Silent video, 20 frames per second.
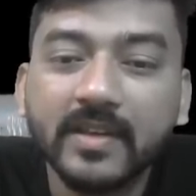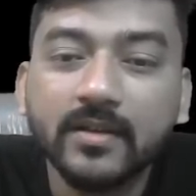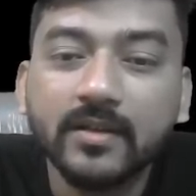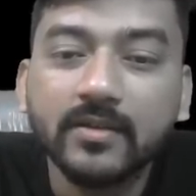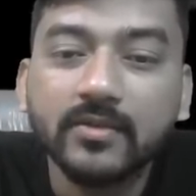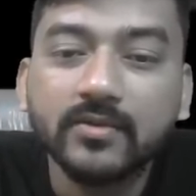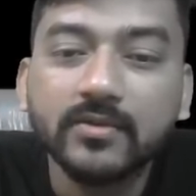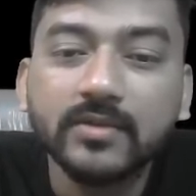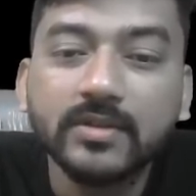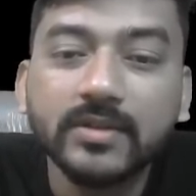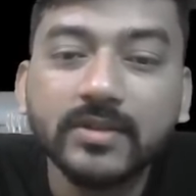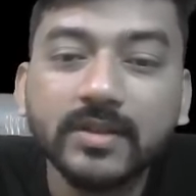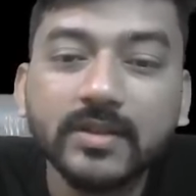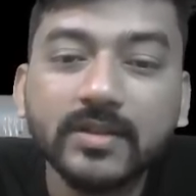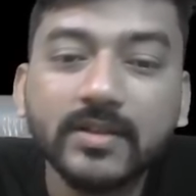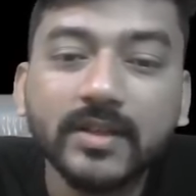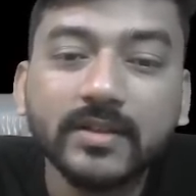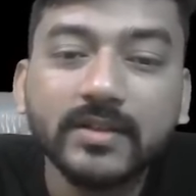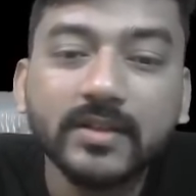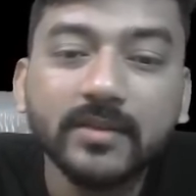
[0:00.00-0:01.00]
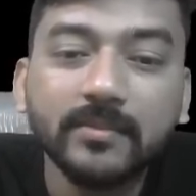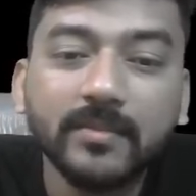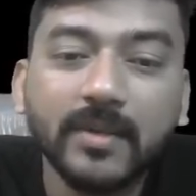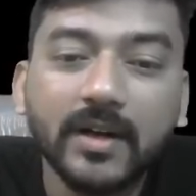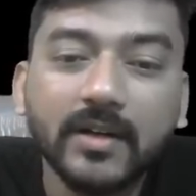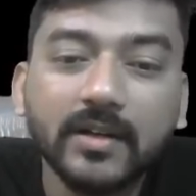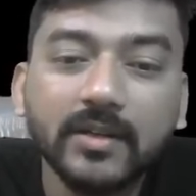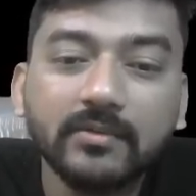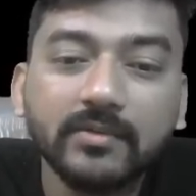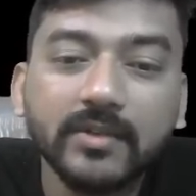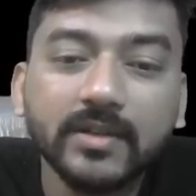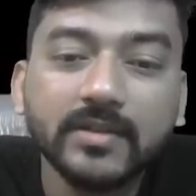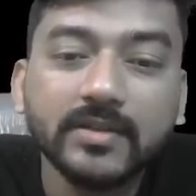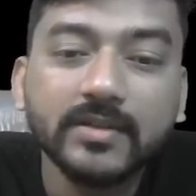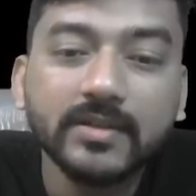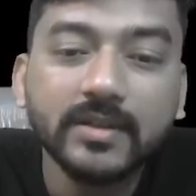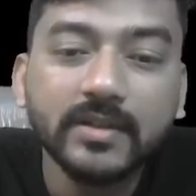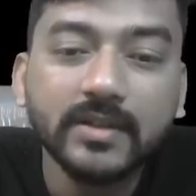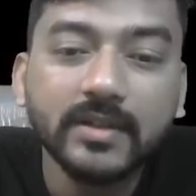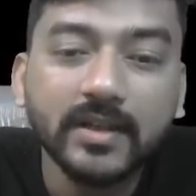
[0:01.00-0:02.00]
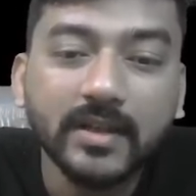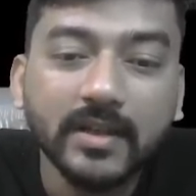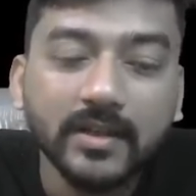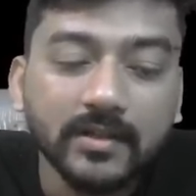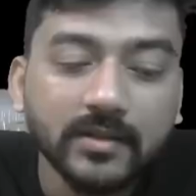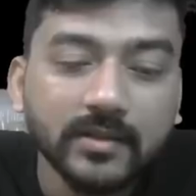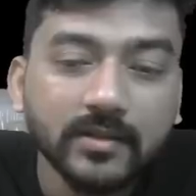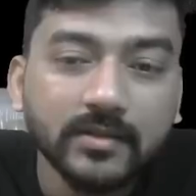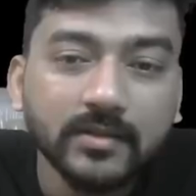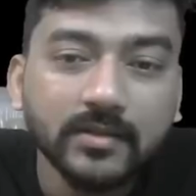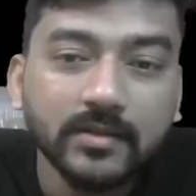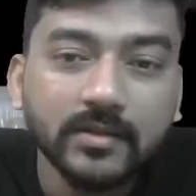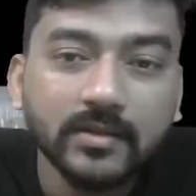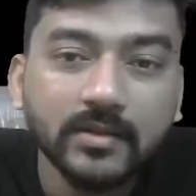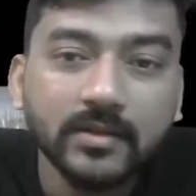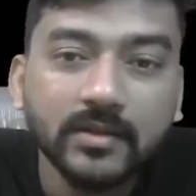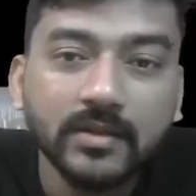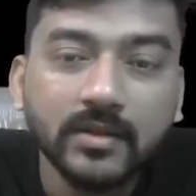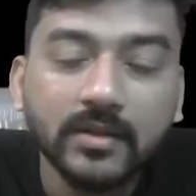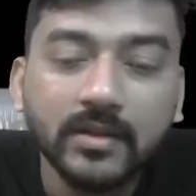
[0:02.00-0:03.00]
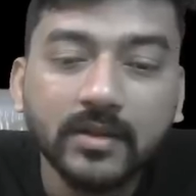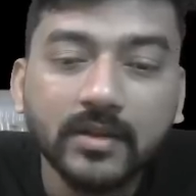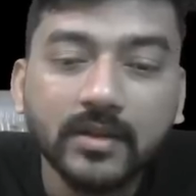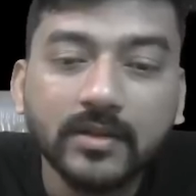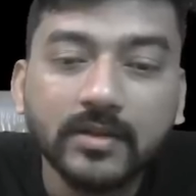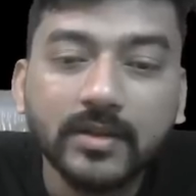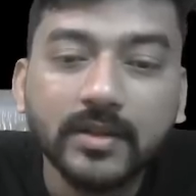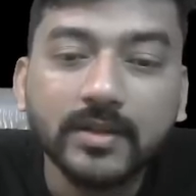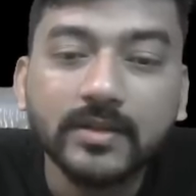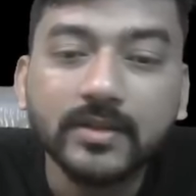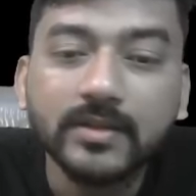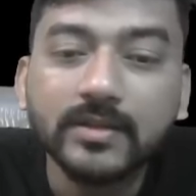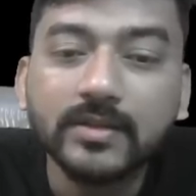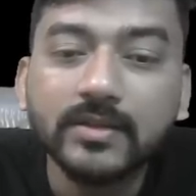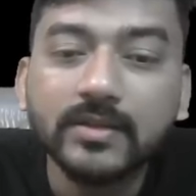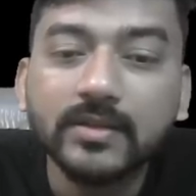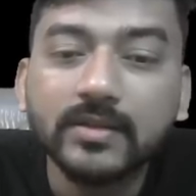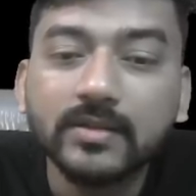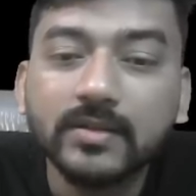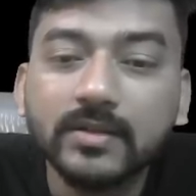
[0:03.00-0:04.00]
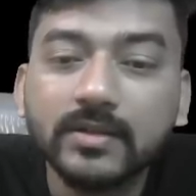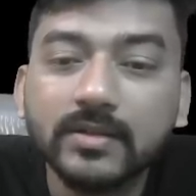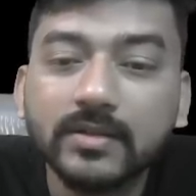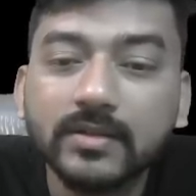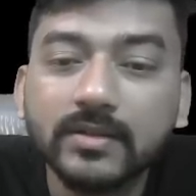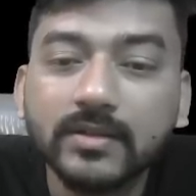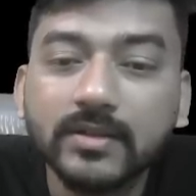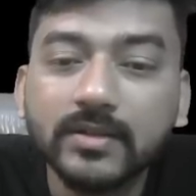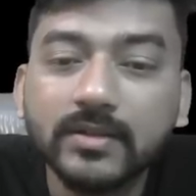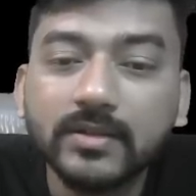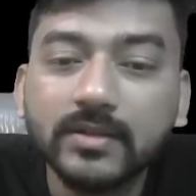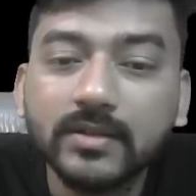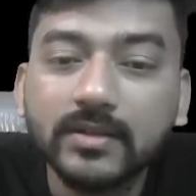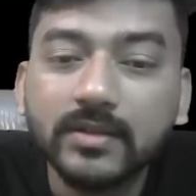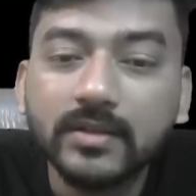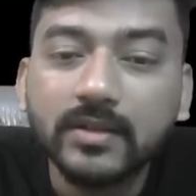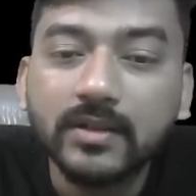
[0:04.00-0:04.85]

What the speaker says: So this is nothing but, you can see here that this is